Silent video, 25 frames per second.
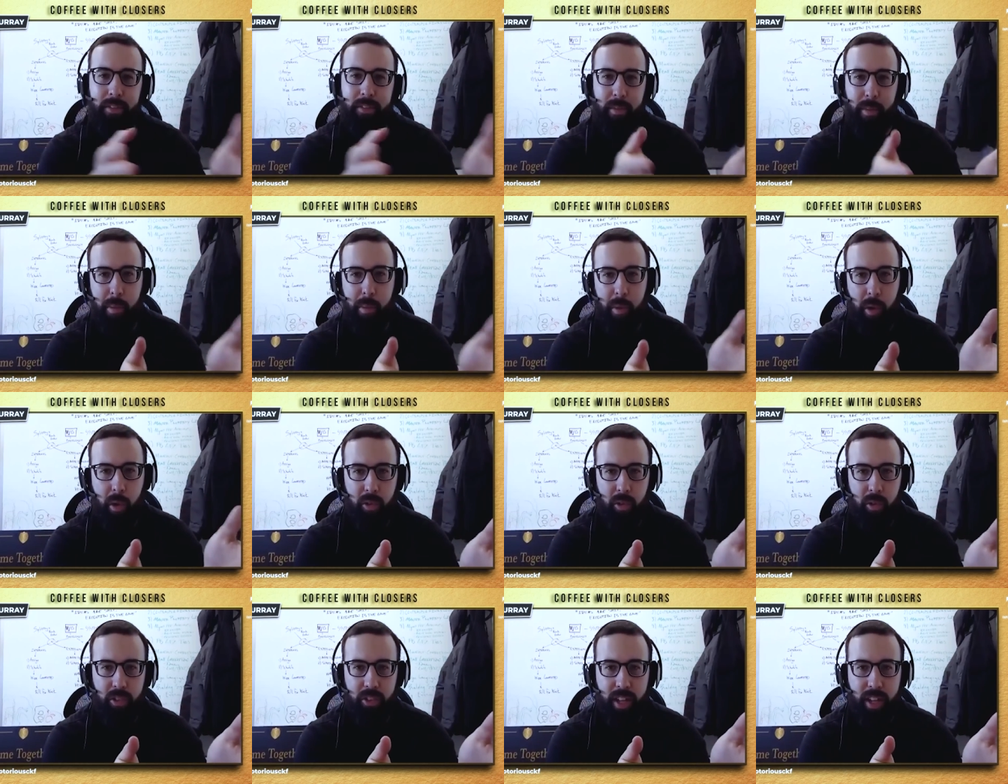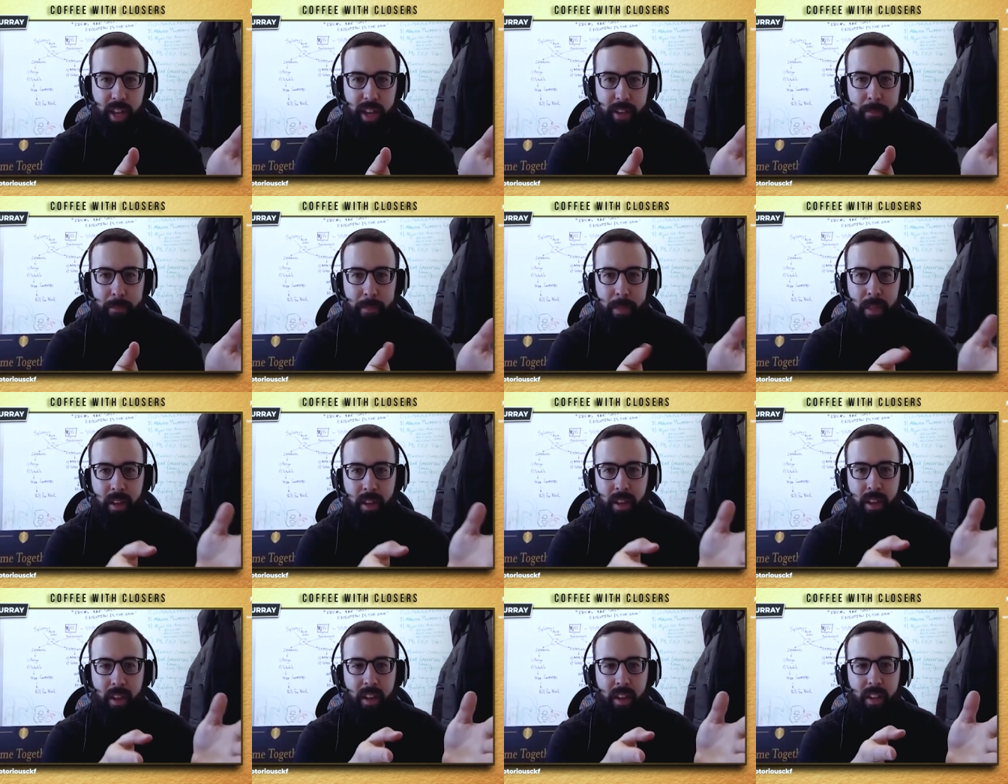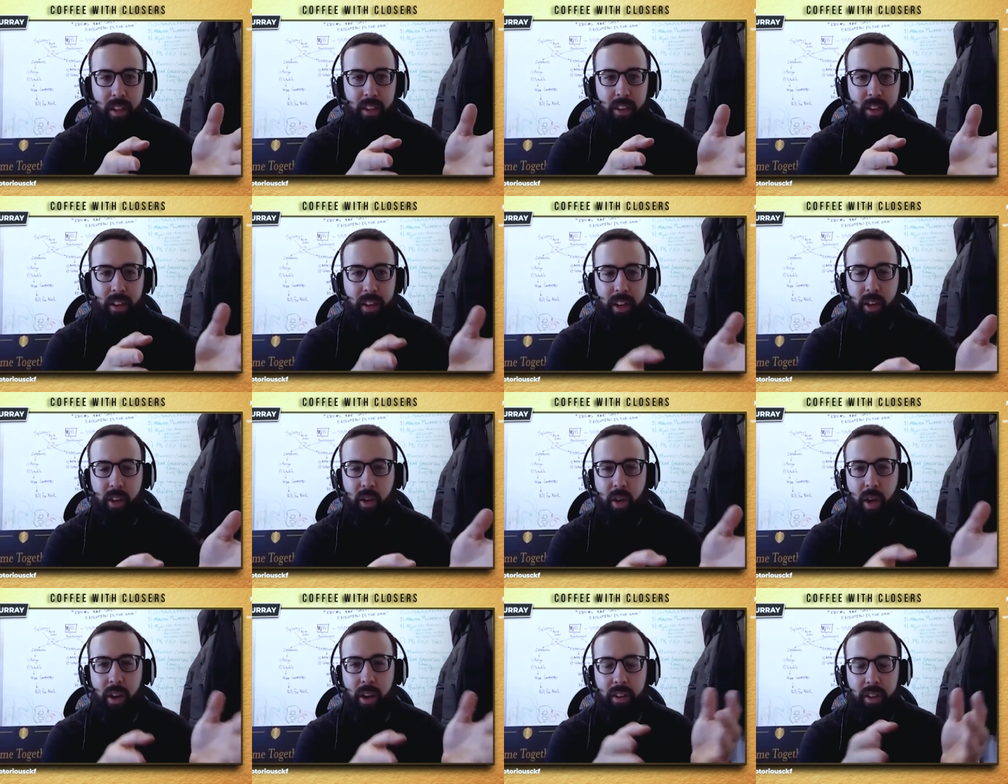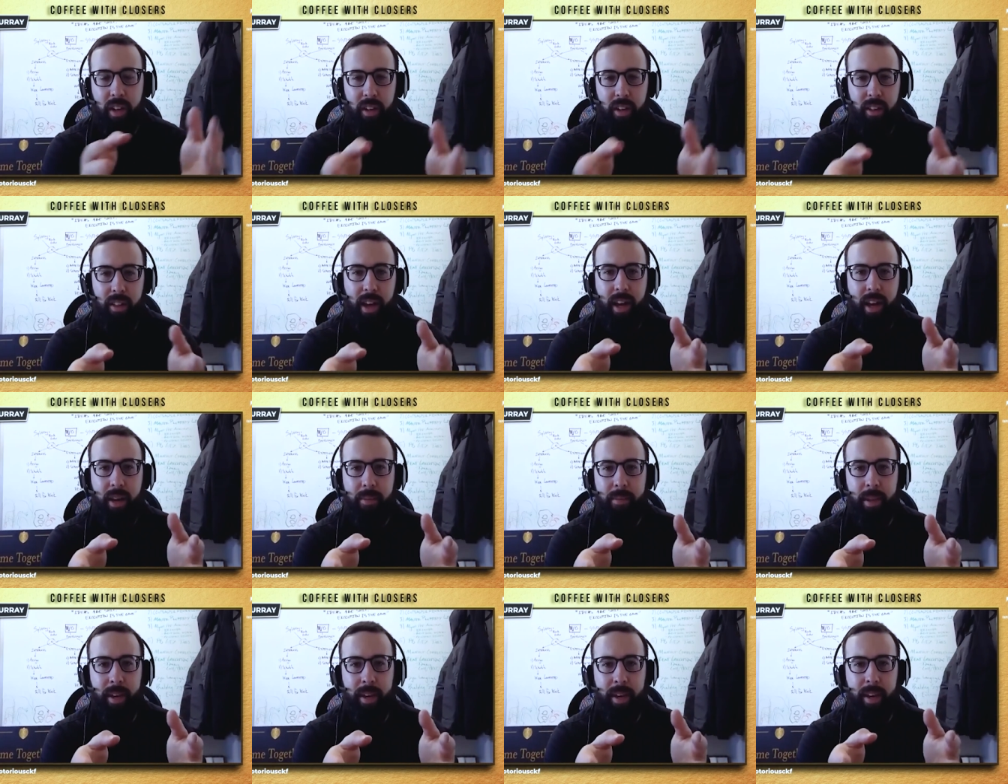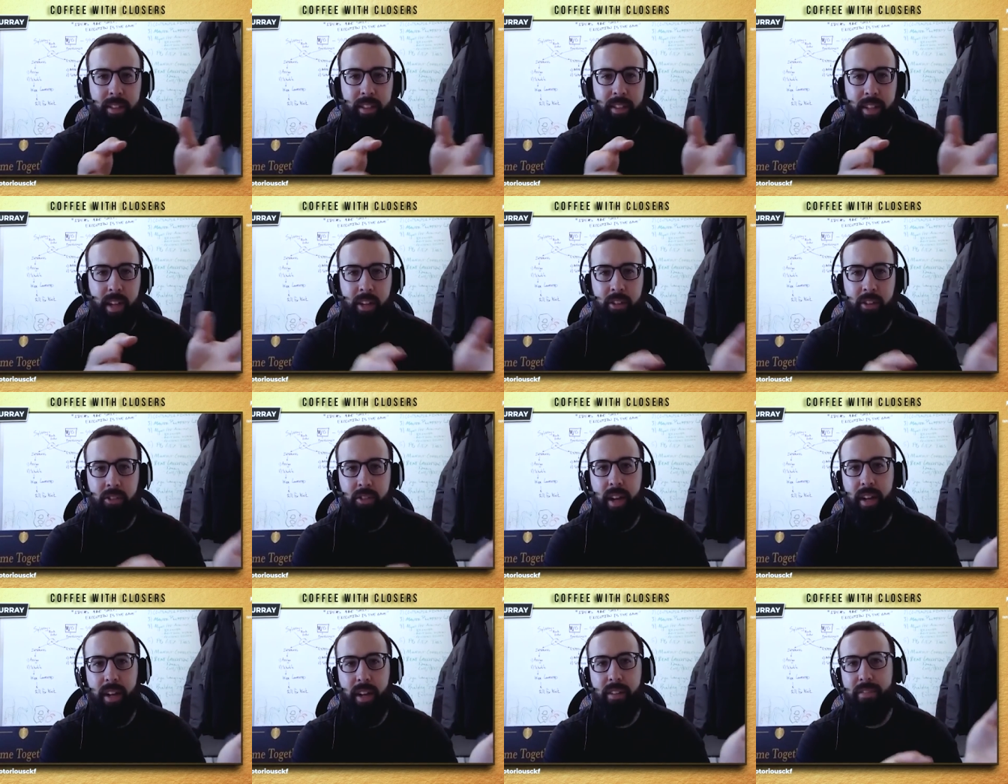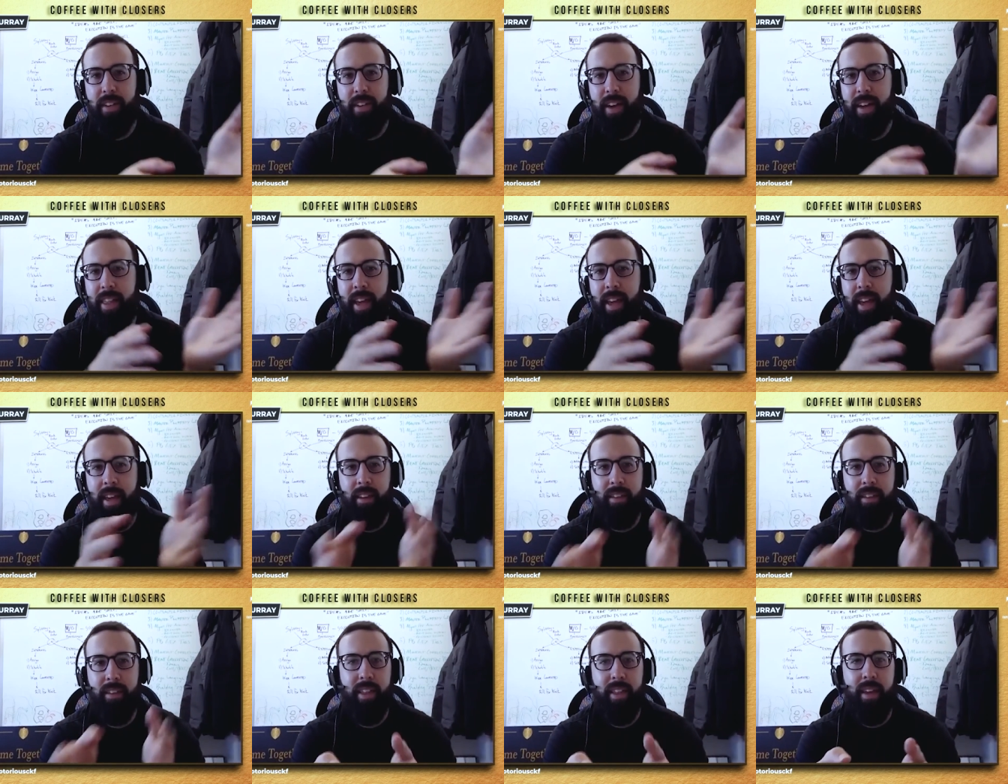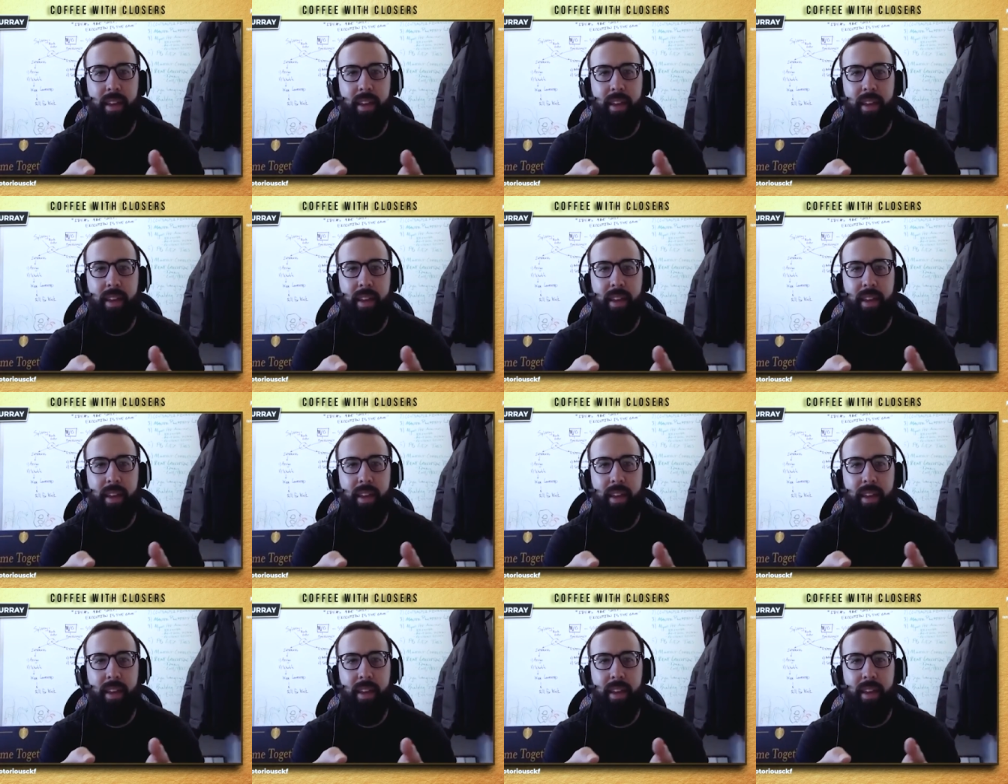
a brokerage side, you got to go out, you got to lock up that next contract, find that